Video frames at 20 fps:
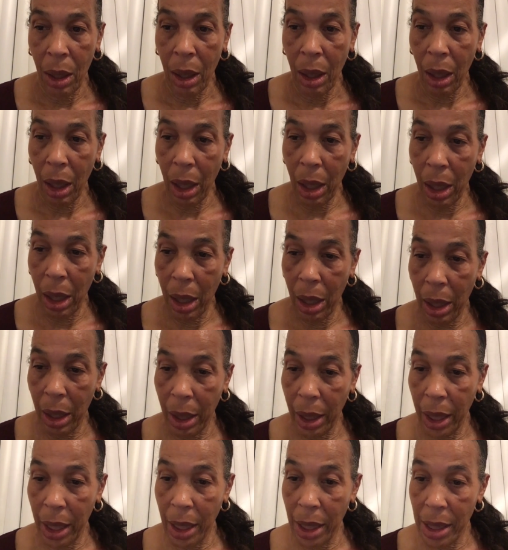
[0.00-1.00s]

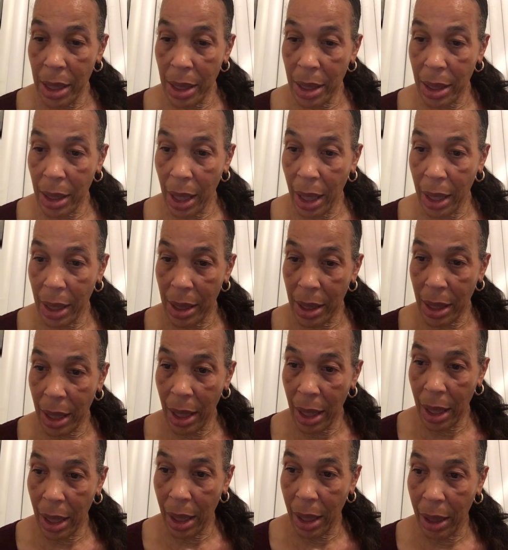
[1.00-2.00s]
And it says
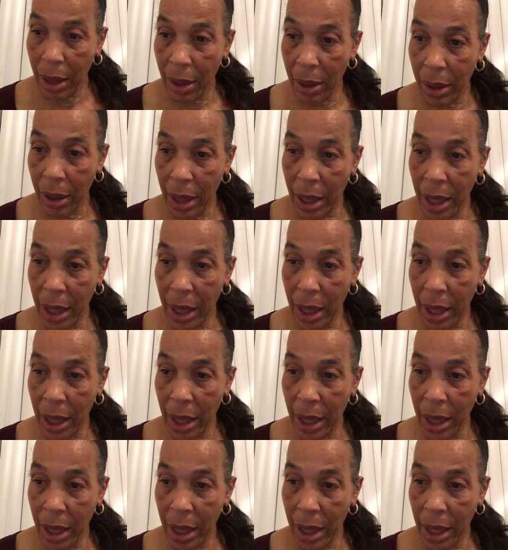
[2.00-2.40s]
here,